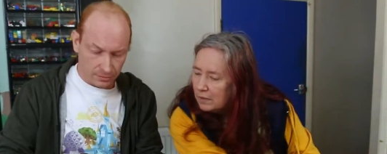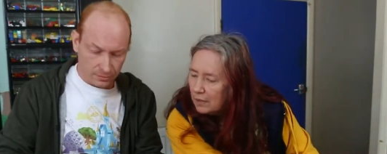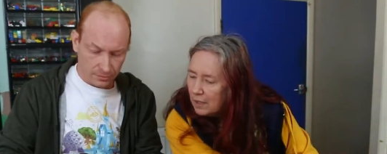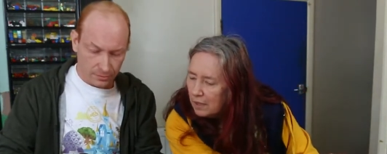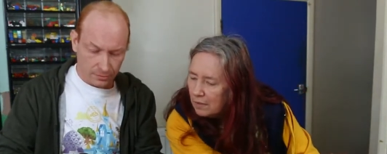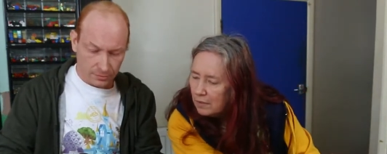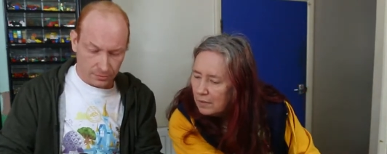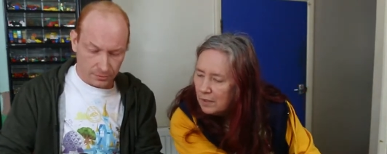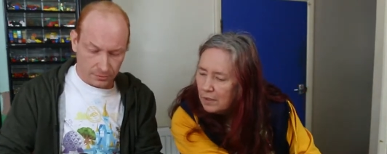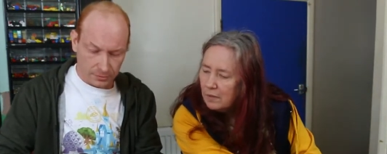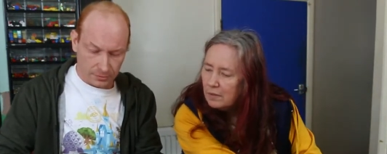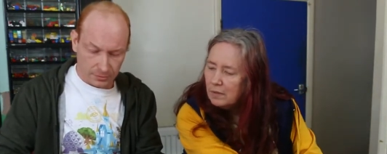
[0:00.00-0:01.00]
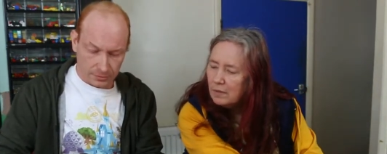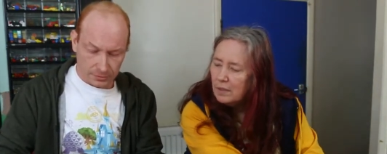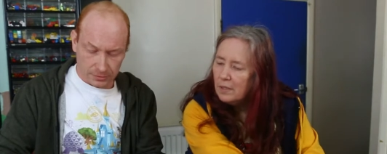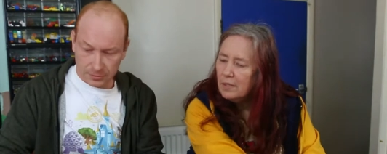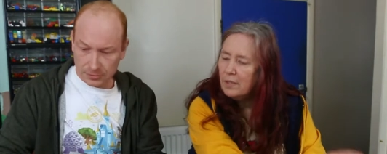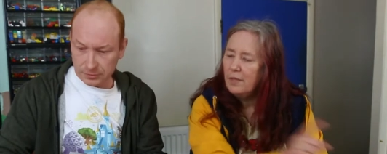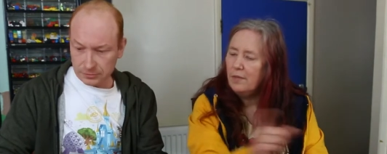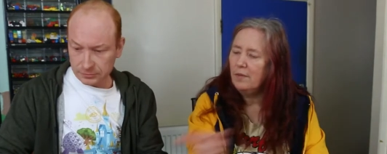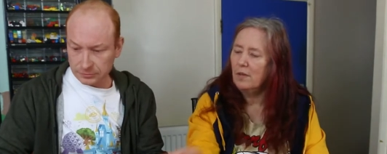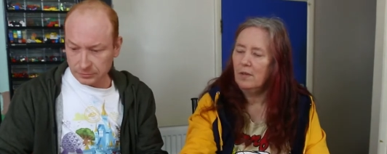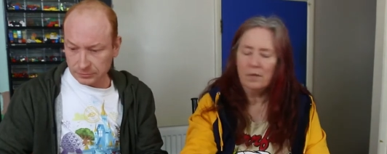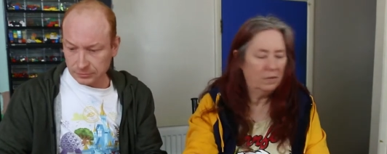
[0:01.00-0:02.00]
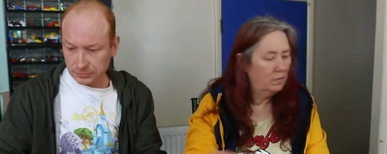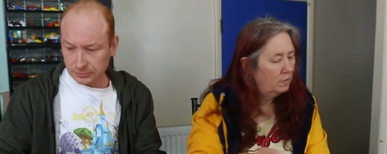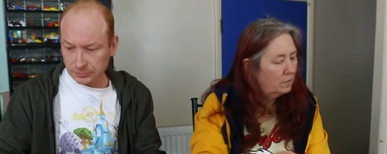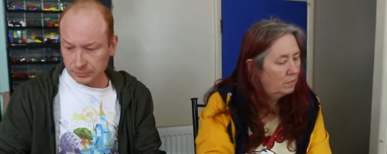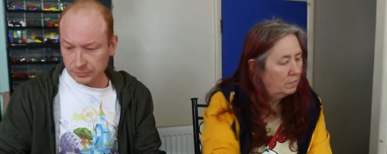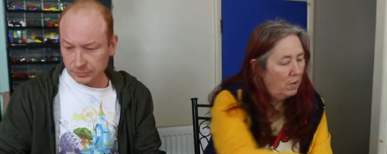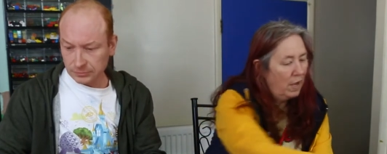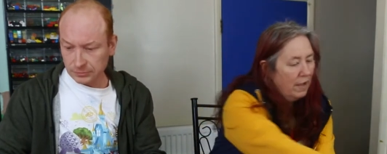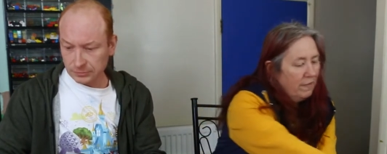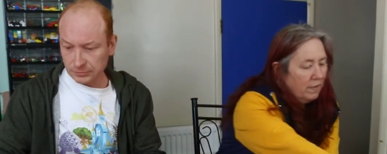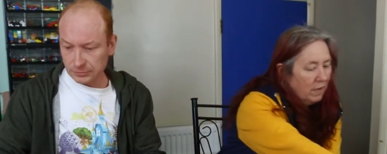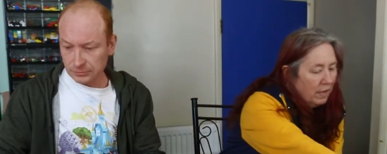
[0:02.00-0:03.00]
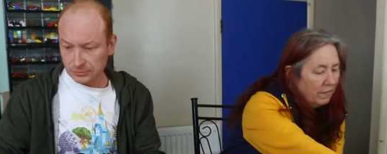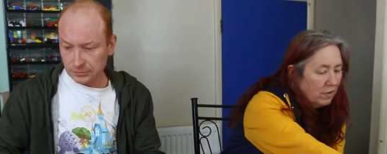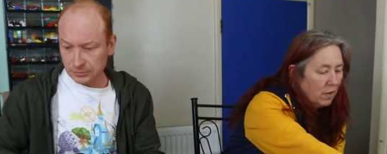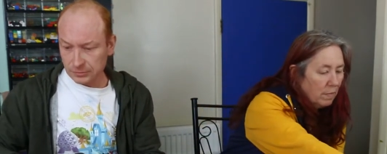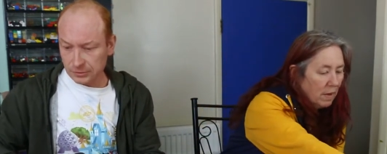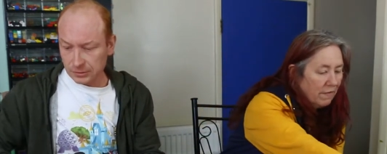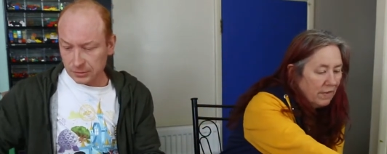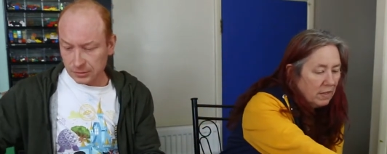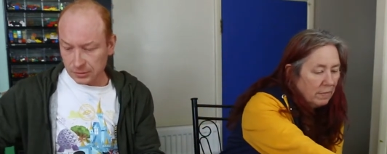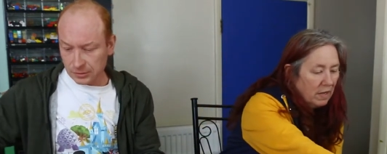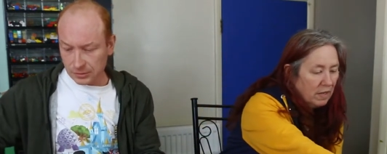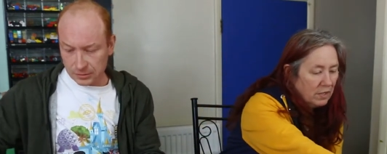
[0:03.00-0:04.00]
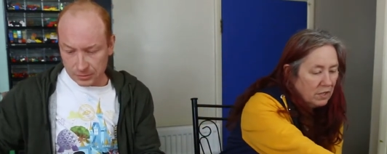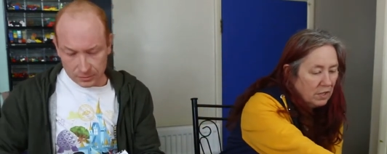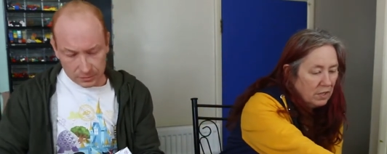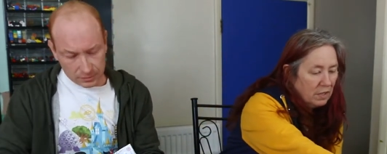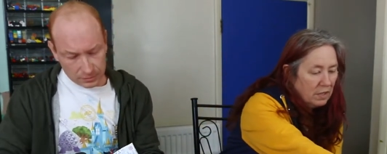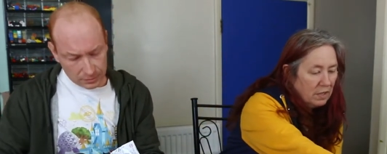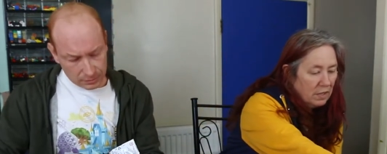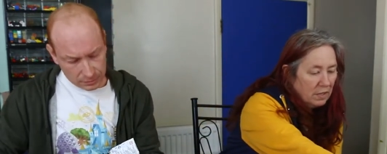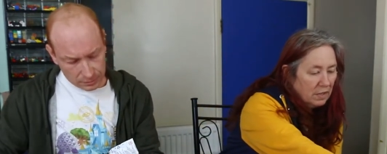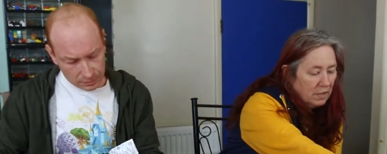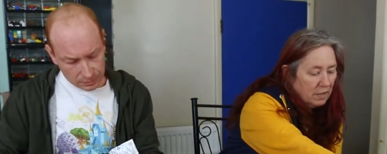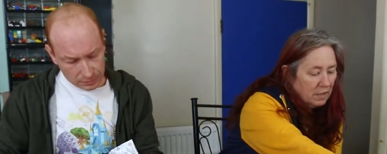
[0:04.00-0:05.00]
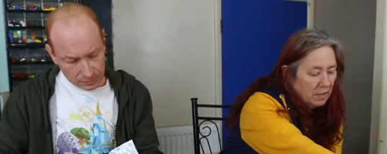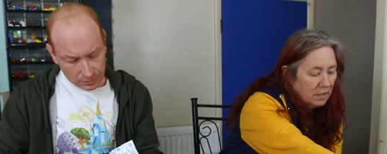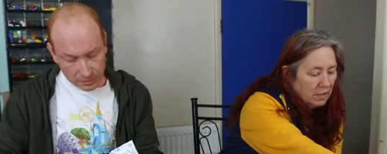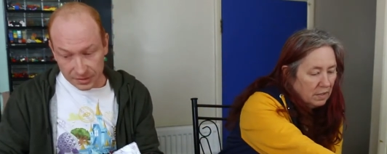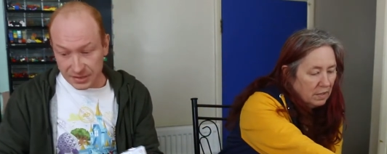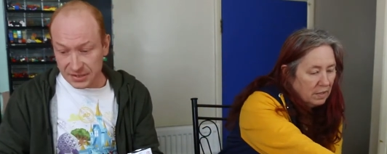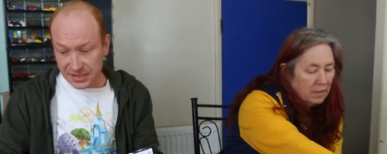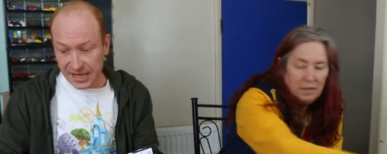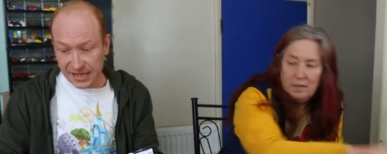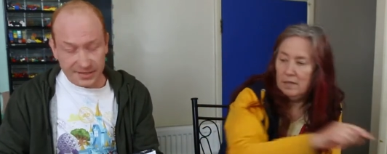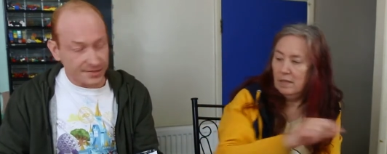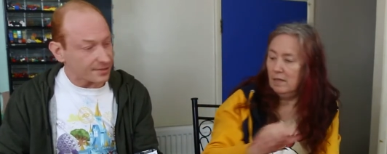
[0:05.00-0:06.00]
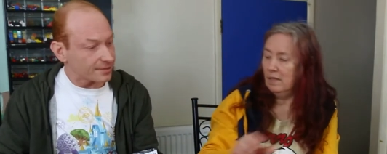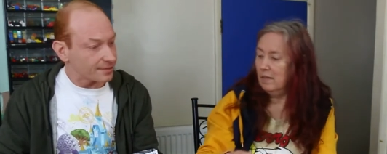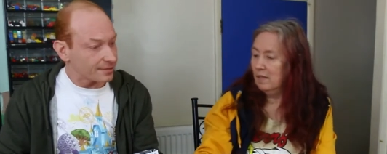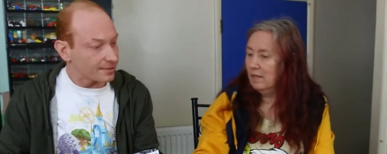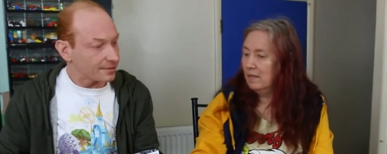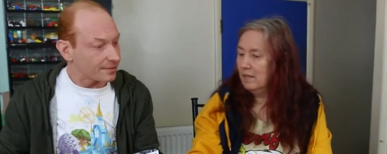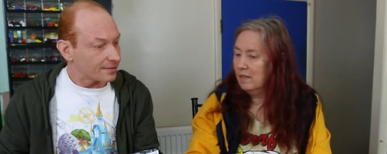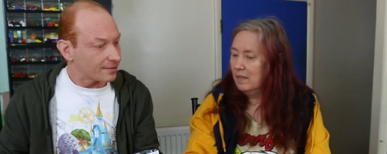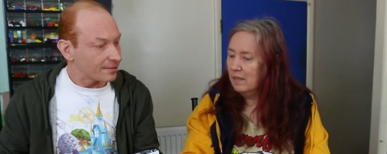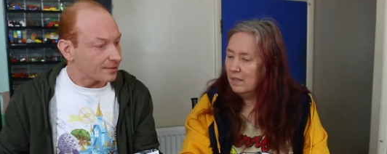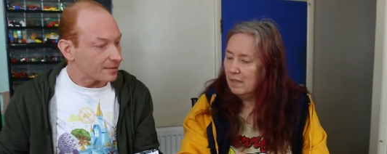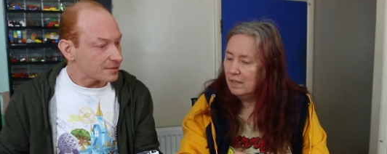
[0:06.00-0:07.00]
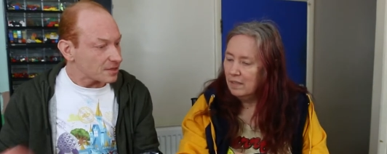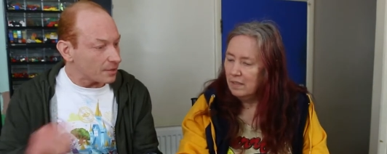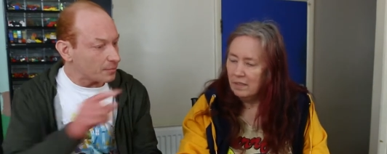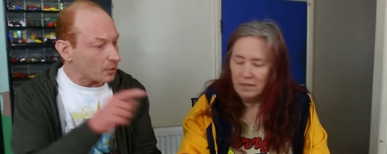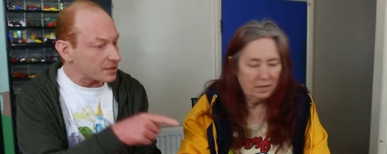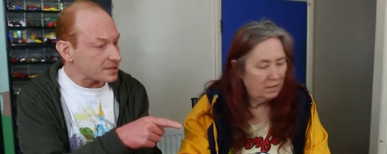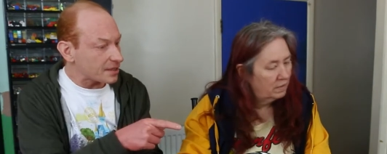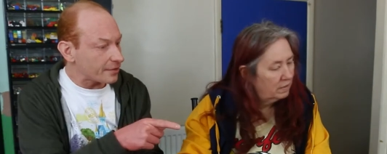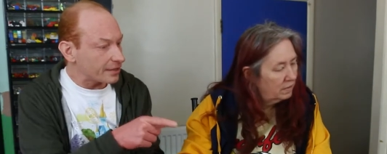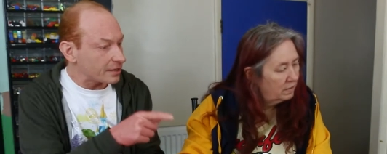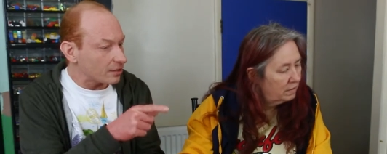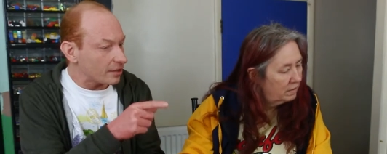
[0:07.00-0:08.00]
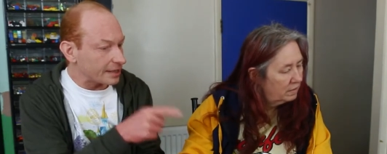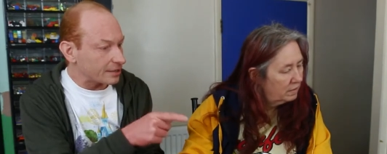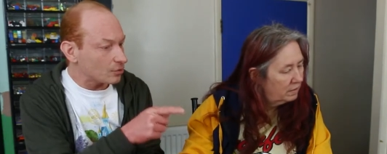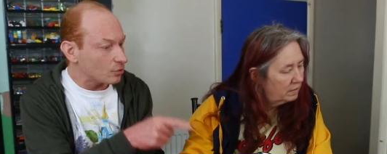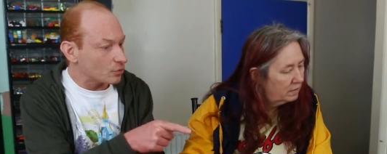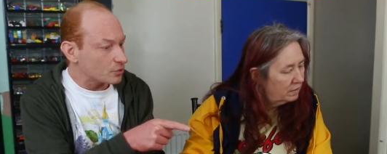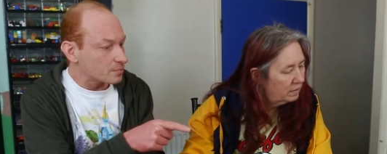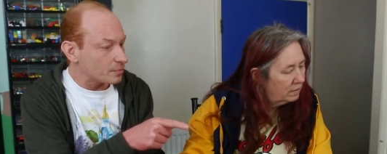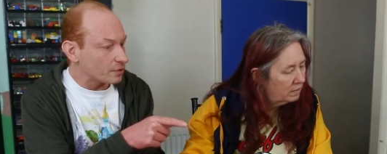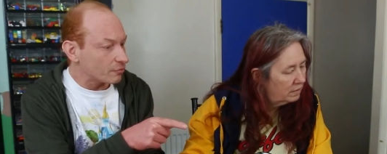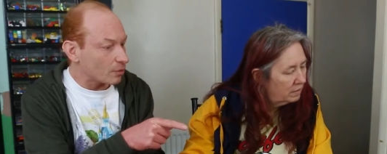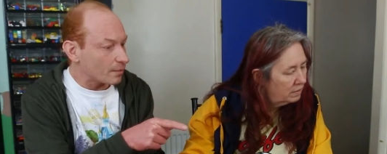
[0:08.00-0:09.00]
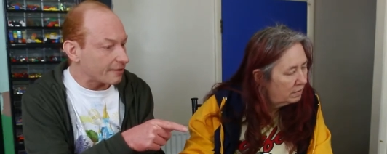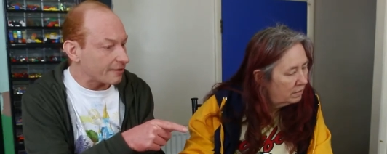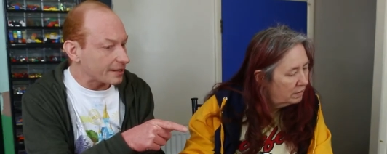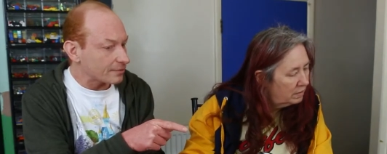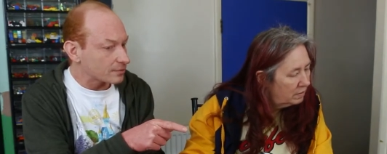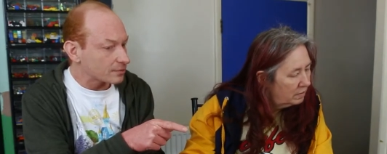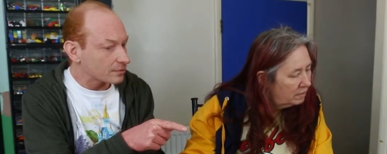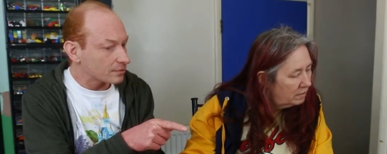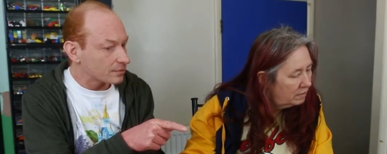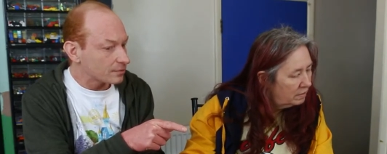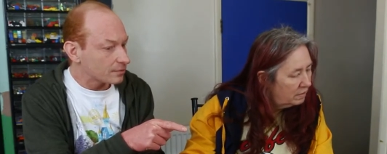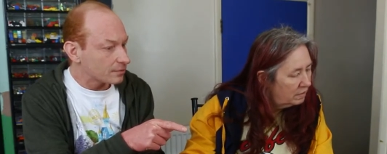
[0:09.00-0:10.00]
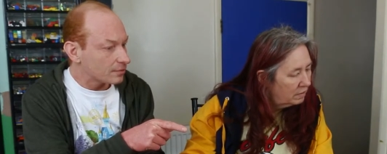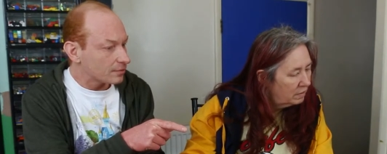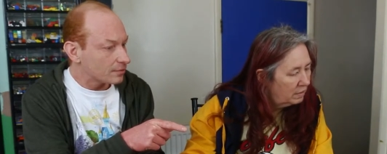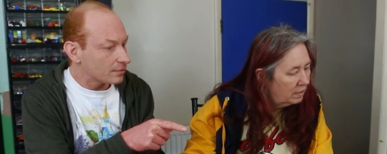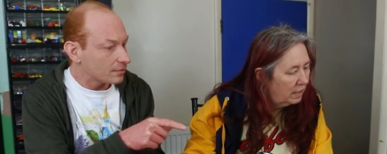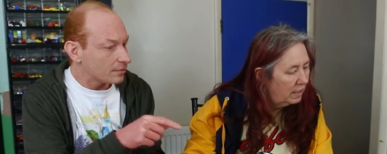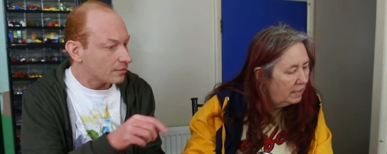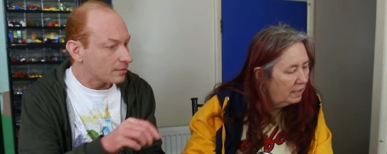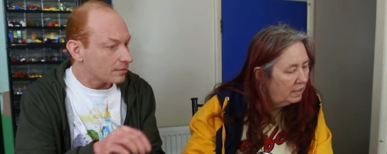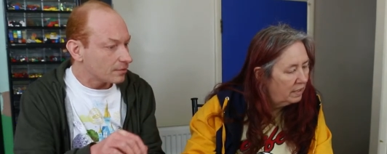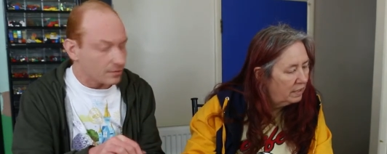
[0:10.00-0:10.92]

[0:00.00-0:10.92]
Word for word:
Speaker 1: No, no. Oh, no, you've got. Well, I haven't, I haven't got mine in the margin.
Speaker 2: This is Taz. So mine's going like yours, but the wrong way round. Okay.